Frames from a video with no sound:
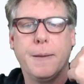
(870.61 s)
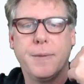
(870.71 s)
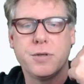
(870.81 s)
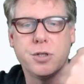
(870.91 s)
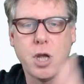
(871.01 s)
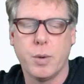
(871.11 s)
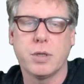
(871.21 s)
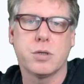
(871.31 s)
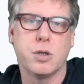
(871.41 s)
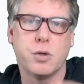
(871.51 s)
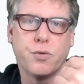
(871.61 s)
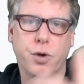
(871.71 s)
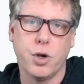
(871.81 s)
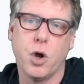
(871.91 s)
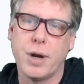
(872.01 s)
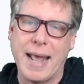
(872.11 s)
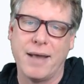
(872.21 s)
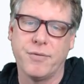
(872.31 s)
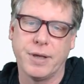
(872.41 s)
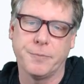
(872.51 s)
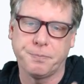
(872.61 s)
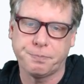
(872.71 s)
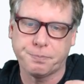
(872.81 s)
There's no excuse for not having